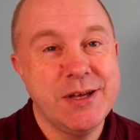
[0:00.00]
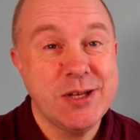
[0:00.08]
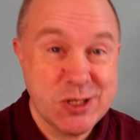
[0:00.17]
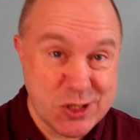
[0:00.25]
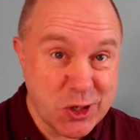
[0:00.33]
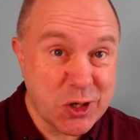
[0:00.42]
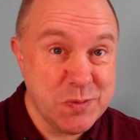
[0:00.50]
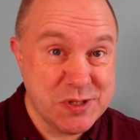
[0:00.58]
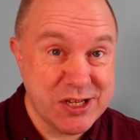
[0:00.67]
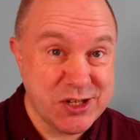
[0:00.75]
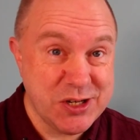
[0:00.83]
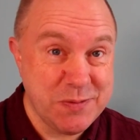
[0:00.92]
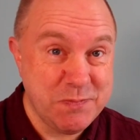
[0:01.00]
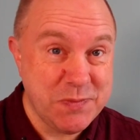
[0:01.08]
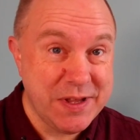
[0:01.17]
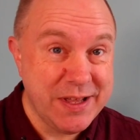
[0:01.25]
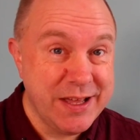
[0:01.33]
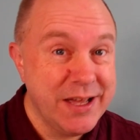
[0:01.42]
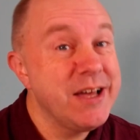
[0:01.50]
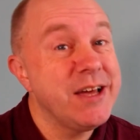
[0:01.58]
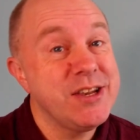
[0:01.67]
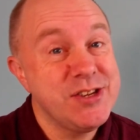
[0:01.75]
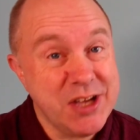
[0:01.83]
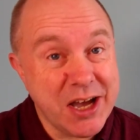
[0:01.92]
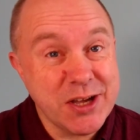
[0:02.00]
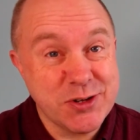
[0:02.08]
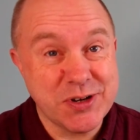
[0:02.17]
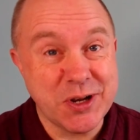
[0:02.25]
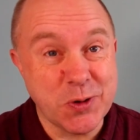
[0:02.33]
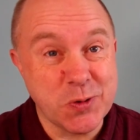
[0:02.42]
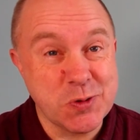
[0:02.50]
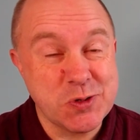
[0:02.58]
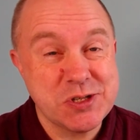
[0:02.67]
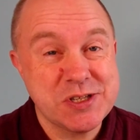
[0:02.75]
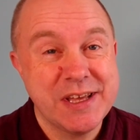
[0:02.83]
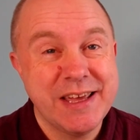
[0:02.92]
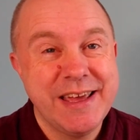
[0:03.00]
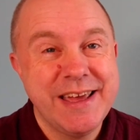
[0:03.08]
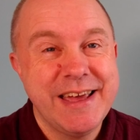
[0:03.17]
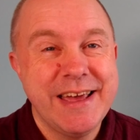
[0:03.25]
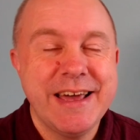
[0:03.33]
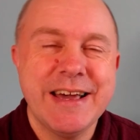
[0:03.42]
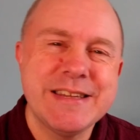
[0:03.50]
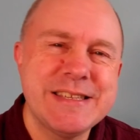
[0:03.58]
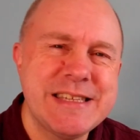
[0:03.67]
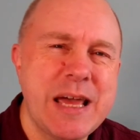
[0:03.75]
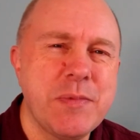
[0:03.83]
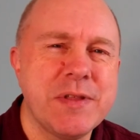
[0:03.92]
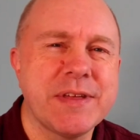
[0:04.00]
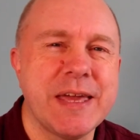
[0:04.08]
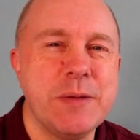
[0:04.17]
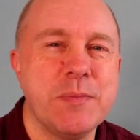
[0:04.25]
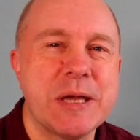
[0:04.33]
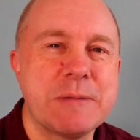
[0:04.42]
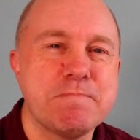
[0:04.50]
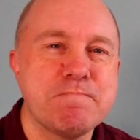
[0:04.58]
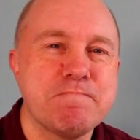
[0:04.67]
circumcision, dietary laws, and Sabbath keeping.